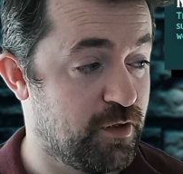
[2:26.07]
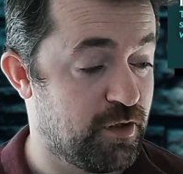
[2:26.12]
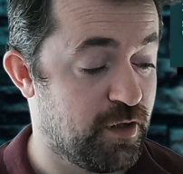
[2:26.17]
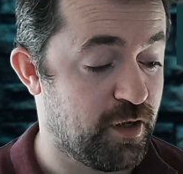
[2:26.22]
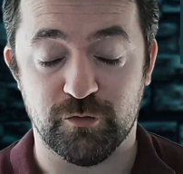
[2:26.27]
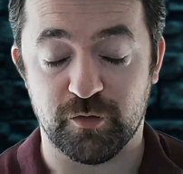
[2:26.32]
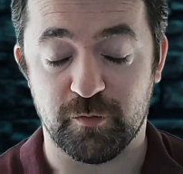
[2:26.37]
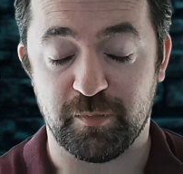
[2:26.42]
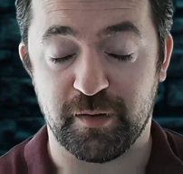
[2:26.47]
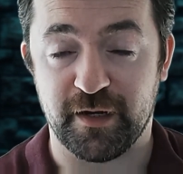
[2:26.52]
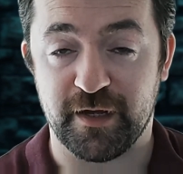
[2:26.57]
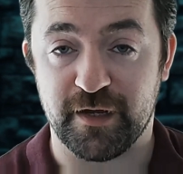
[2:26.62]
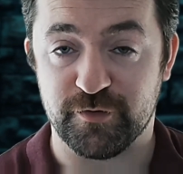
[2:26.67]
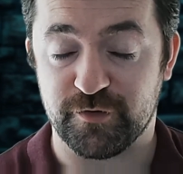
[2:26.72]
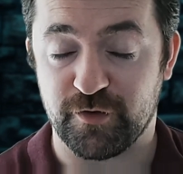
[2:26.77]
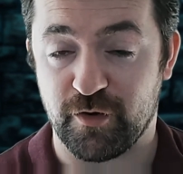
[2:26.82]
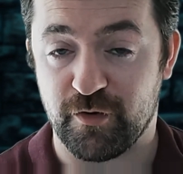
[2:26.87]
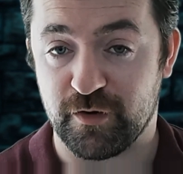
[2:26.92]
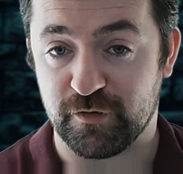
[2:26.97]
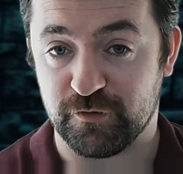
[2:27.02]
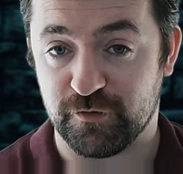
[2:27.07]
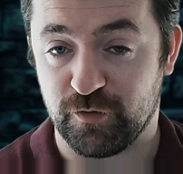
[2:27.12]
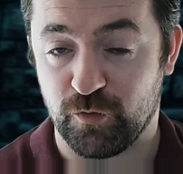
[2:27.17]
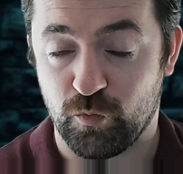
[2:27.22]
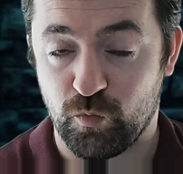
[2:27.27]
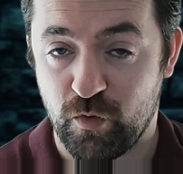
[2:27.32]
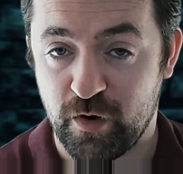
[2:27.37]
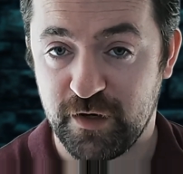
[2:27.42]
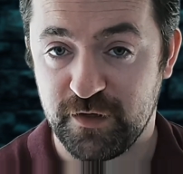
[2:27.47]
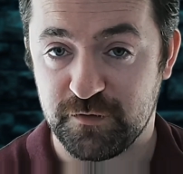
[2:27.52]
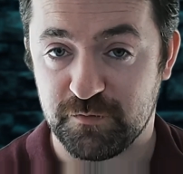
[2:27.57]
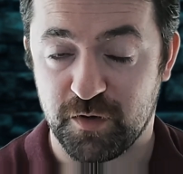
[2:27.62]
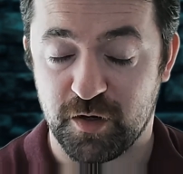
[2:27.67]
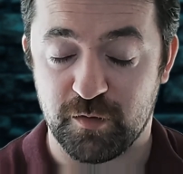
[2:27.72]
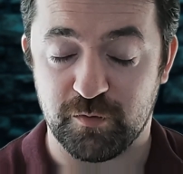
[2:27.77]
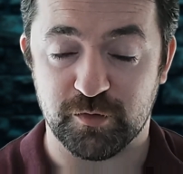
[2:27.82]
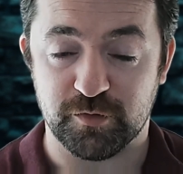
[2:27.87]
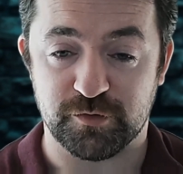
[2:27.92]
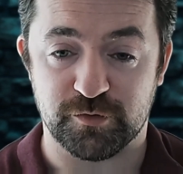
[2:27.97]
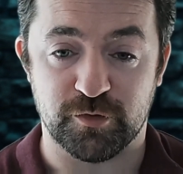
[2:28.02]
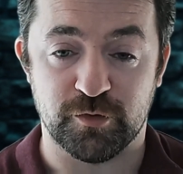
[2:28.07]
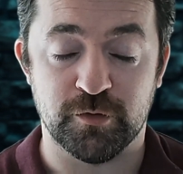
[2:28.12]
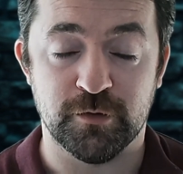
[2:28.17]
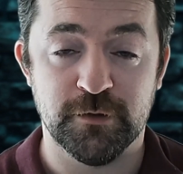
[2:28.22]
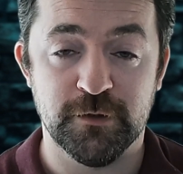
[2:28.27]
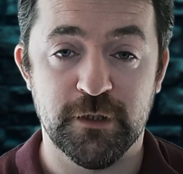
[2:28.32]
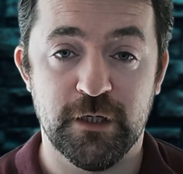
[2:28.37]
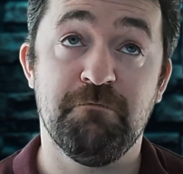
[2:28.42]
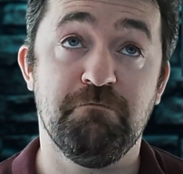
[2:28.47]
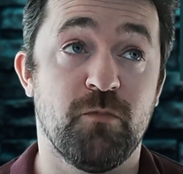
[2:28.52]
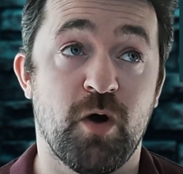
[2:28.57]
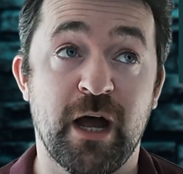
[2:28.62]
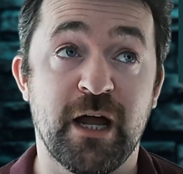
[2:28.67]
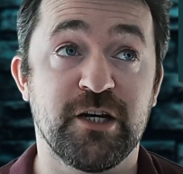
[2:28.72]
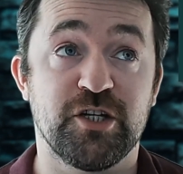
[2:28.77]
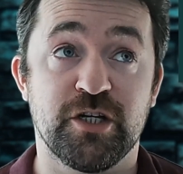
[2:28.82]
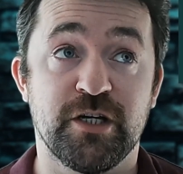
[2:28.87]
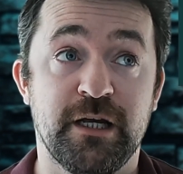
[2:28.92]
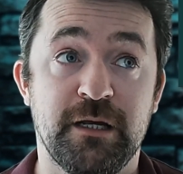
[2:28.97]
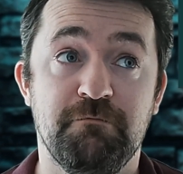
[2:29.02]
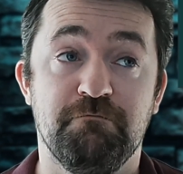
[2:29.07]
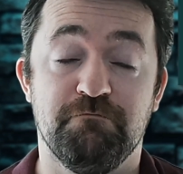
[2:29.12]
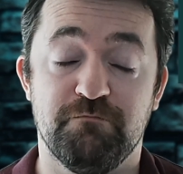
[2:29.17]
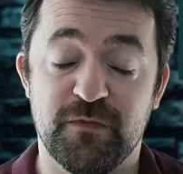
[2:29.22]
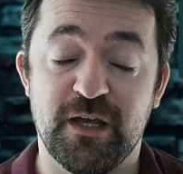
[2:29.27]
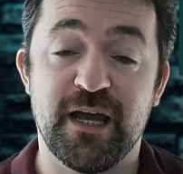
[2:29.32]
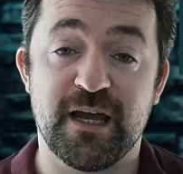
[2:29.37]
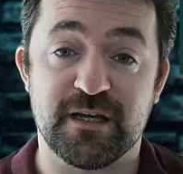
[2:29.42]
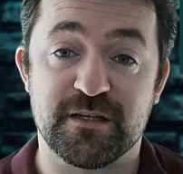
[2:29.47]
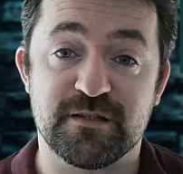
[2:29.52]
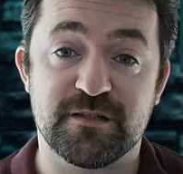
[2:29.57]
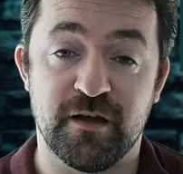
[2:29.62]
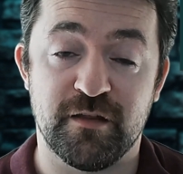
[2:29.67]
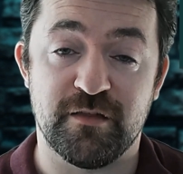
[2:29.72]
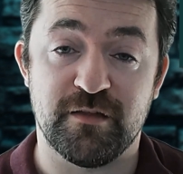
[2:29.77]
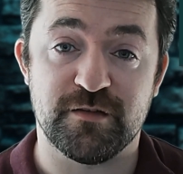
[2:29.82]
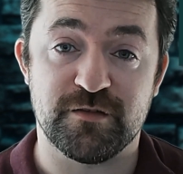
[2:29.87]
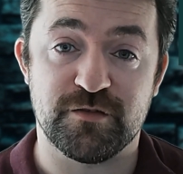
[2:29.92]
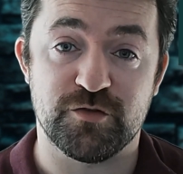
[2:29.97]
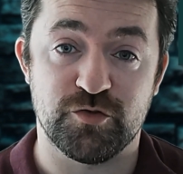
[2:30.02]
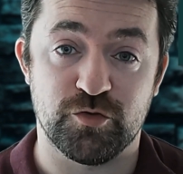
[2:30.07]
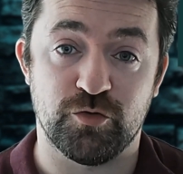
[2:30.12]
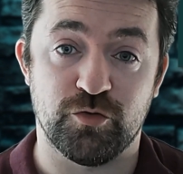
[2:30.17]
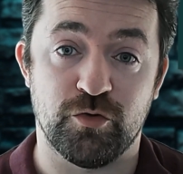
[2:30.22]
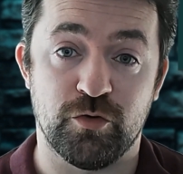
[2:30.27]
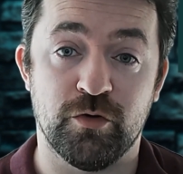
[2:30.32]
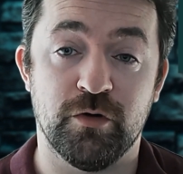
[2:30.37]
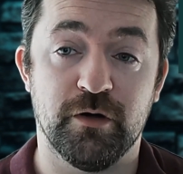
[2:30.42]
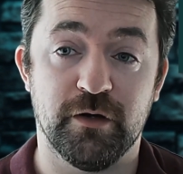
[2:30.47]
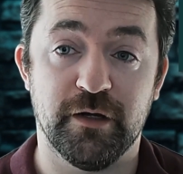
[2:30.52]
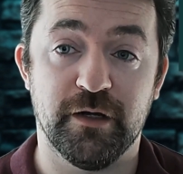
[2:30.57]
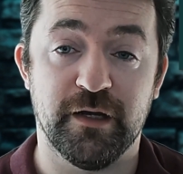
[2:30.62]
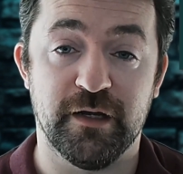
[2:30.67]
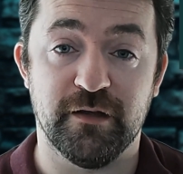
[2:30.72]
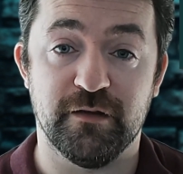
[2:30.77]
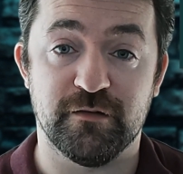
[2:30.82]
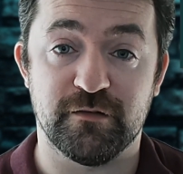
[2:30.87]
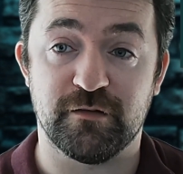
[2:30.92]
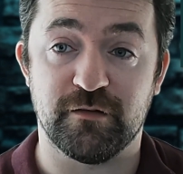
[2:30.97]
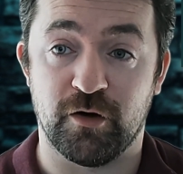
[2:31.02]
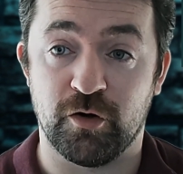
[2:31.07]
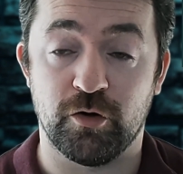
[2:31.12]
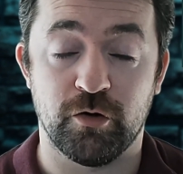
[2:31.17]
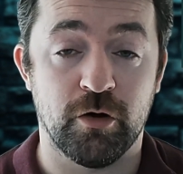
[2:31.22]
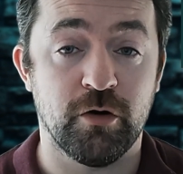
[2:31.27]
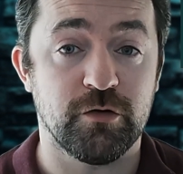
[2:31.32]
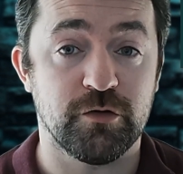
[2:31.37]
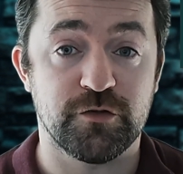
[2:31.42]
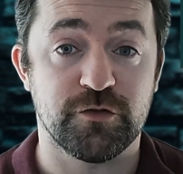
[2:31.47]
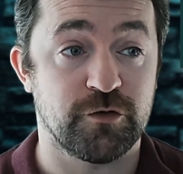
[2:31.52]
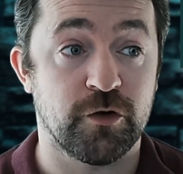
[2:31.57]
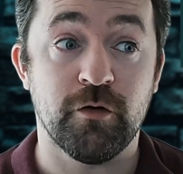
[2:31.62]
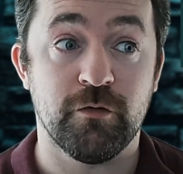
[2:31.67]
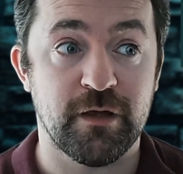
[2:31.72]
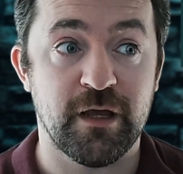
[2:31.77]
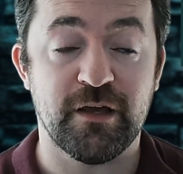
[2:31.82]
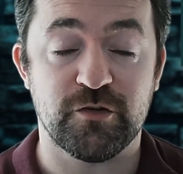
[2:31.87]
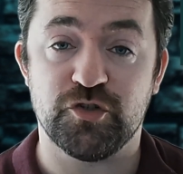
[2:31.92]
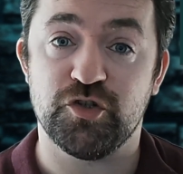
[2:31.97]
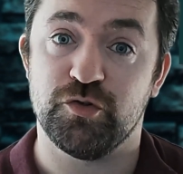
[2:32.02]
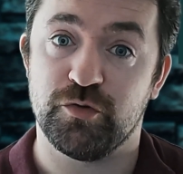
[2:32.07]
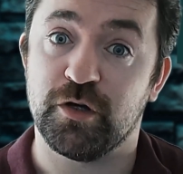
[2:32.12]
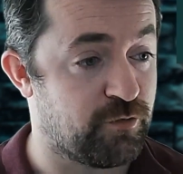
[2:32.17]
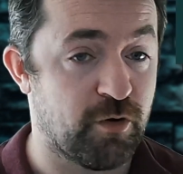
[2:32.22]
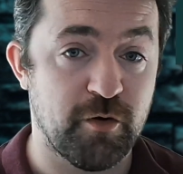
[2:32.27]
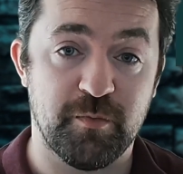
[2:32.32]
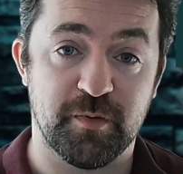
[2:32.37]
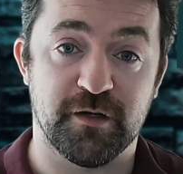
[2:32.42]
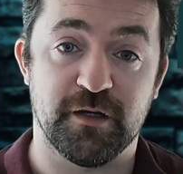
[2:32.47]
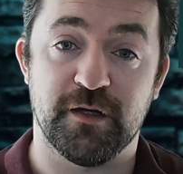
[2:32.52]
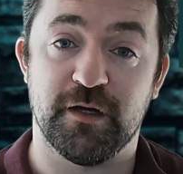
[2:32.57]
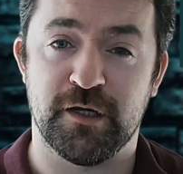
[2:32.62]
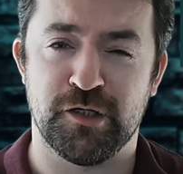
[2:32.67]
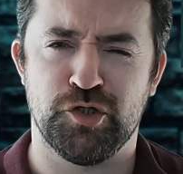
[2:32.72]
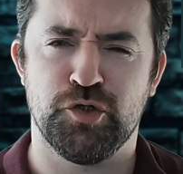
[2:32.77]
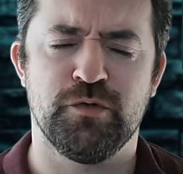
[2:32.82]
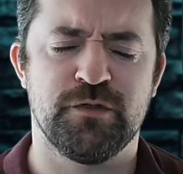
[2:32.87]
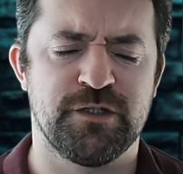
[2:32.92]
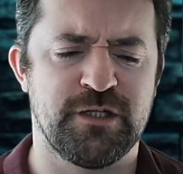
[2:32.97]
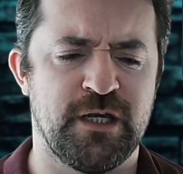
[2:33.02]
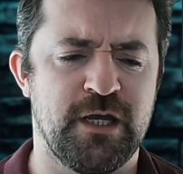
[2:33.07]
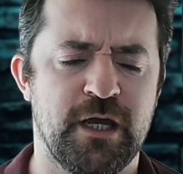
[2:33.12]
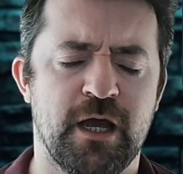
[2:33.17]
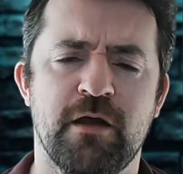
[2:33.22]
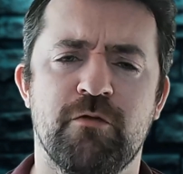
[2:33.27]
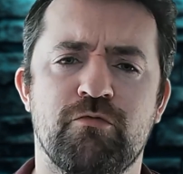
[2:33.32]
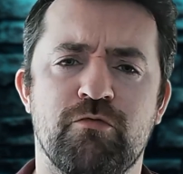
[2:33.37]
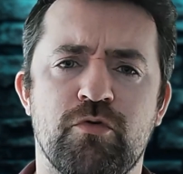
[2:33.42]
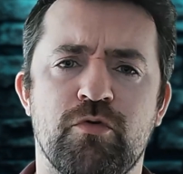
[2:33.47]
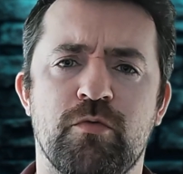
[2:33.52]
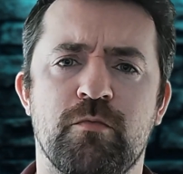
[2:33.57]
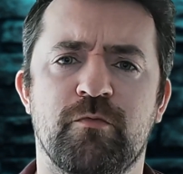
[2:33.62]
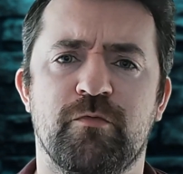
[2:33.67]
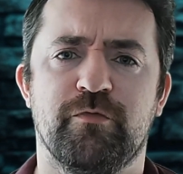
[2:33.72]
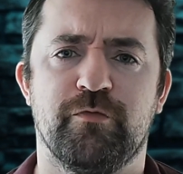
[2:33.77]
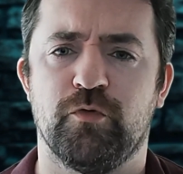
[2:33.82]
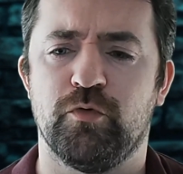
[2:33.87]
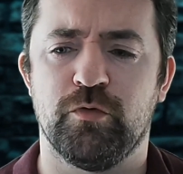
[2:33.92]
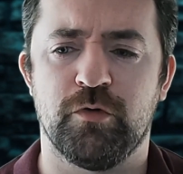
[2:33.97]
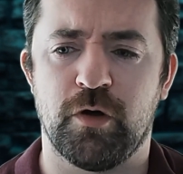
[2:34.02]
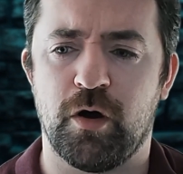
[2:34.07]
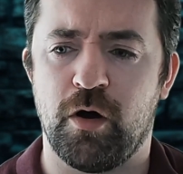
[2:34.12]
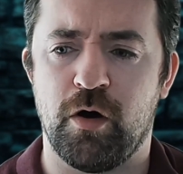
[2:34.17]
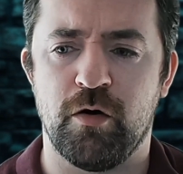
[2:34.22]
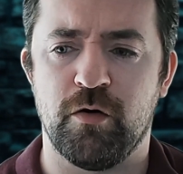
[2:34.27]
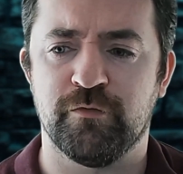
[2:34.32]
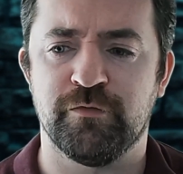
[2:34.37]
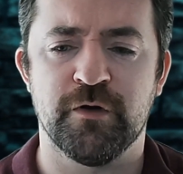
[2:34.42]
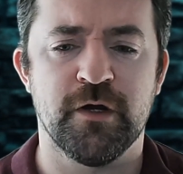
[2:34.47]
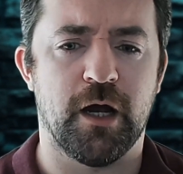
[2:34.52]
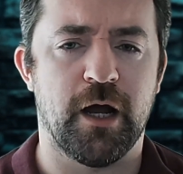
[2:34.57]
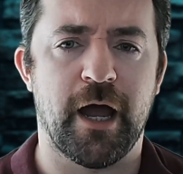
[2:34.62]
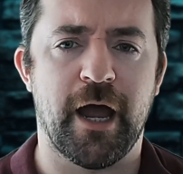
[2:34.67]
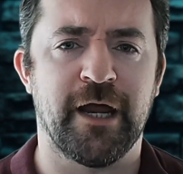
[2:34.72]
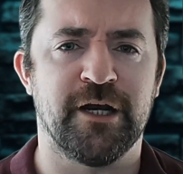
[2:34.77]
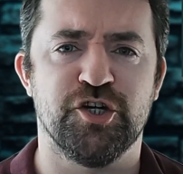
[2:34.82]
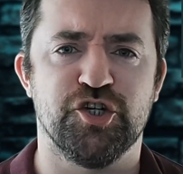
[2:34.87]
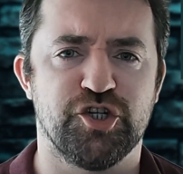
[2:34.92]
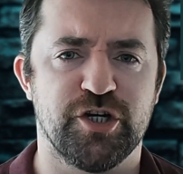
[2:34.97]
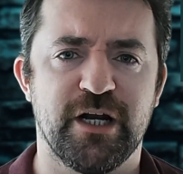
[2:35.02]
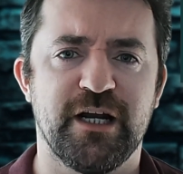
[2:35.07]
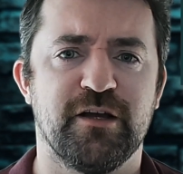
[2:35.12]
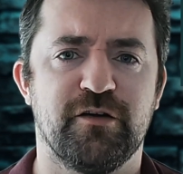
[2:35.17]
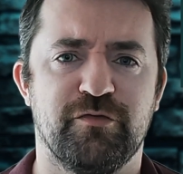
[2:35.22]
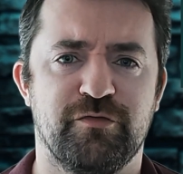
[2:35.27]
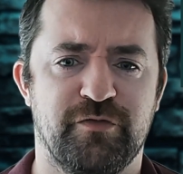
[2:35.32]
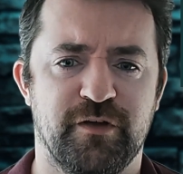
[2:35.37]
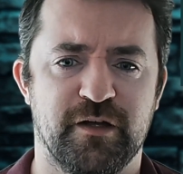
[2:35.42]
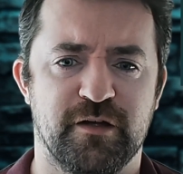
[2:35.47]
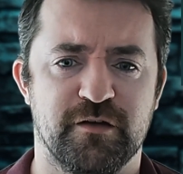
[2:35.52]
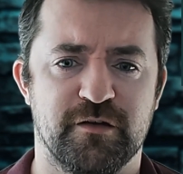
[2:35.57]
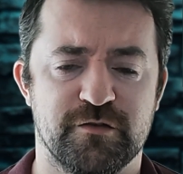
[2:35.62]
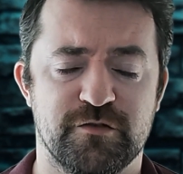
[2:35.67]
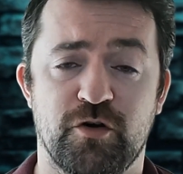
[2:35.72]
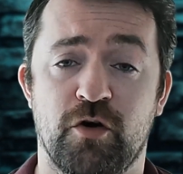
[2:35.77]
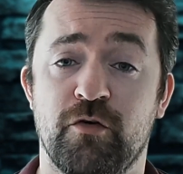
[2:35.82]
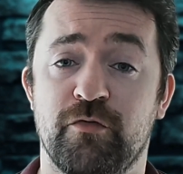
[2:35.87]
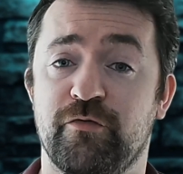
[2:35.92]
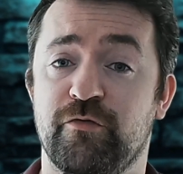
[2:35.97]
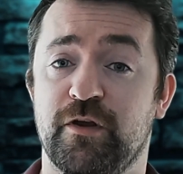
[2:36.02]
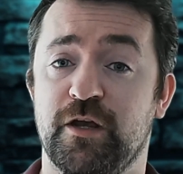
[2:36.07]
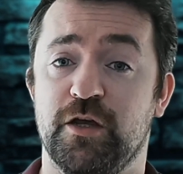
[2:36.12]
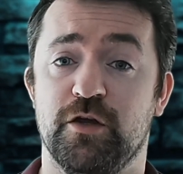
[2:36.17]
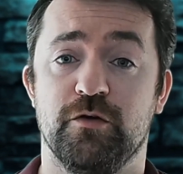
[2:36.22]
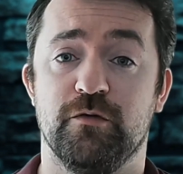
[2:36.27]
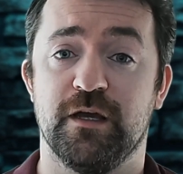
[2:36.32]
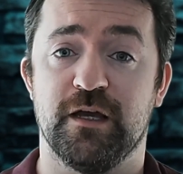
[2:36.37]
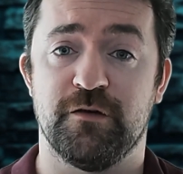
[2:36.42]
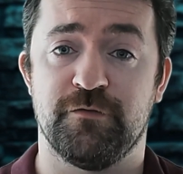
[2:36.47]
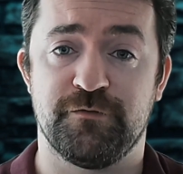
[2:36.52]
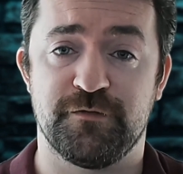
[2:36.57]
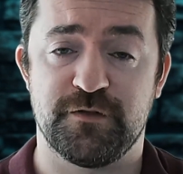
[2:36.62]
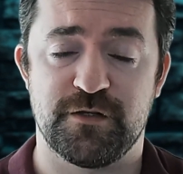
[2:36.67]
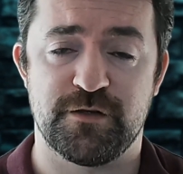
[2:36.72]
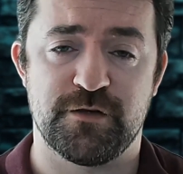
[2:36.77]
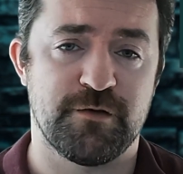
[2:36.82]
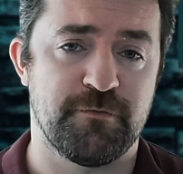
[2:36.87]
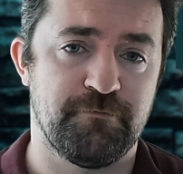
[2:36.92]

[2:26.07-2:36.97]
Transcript: the player going to the white marble door, actually, yes, this door is unlocked, so yes, you can open it. And you see a room full of angelic figures offering you gifts.